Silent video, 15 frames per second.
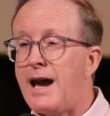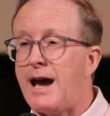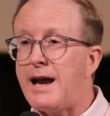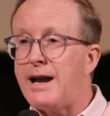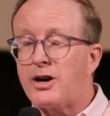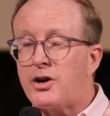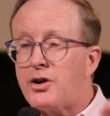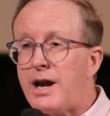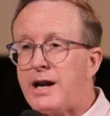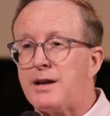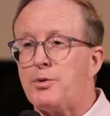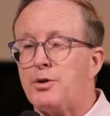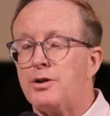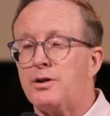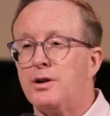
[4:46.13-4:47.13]

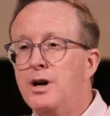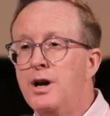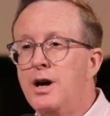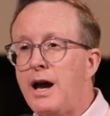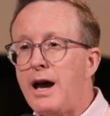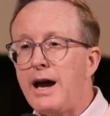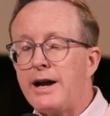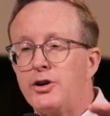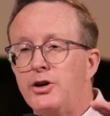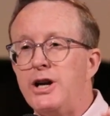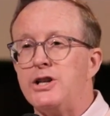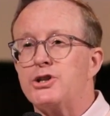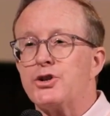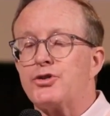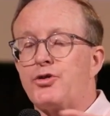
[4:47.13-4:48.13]
incredible uh,
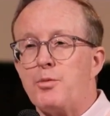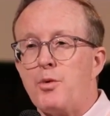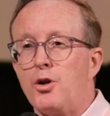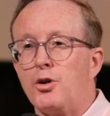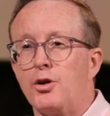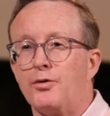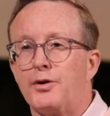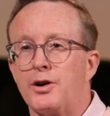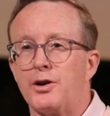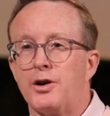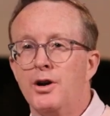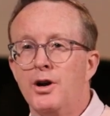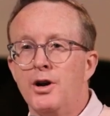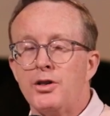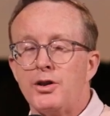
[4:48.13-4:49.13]
creatures from all over
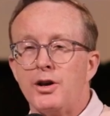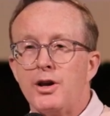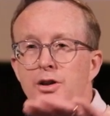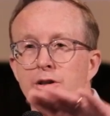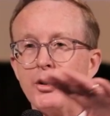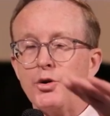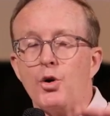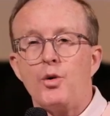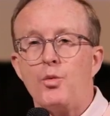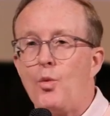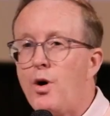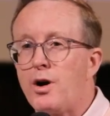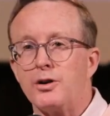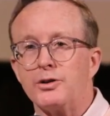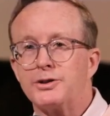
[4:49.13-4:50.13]
the, the known
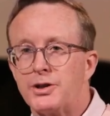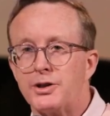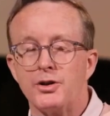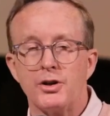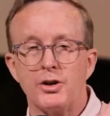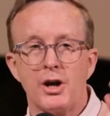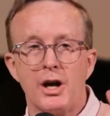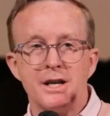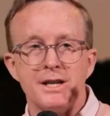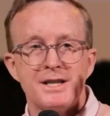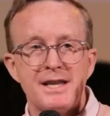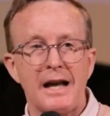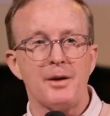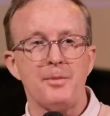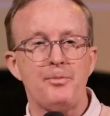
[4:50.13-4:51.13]
world to
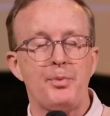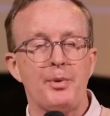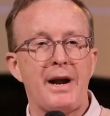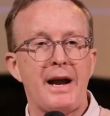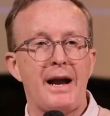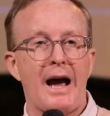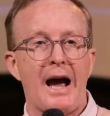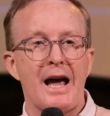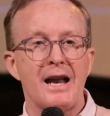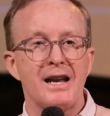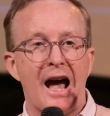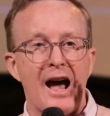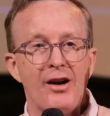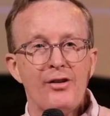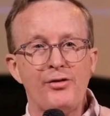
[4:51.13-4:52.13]
celebrate and
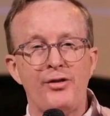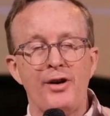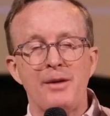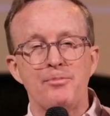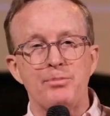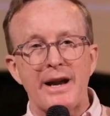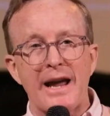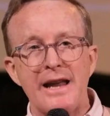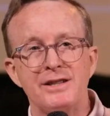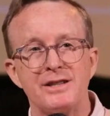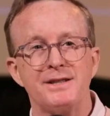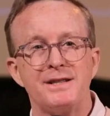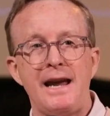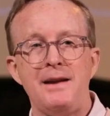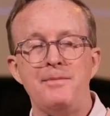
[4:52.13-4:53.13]
have bring
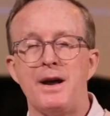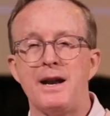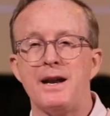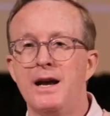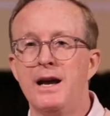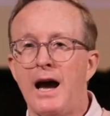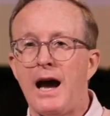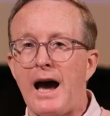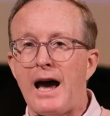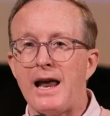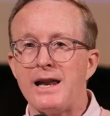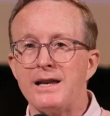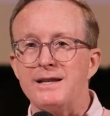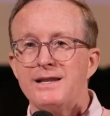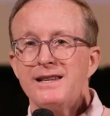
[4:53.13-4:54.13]
entertainment
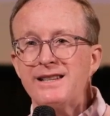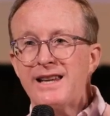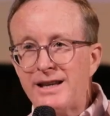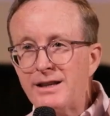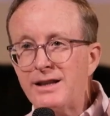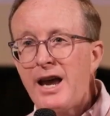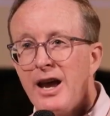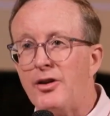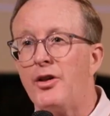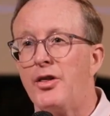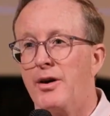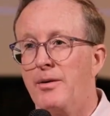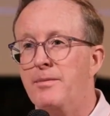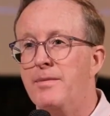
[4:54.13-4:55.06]
and kill them,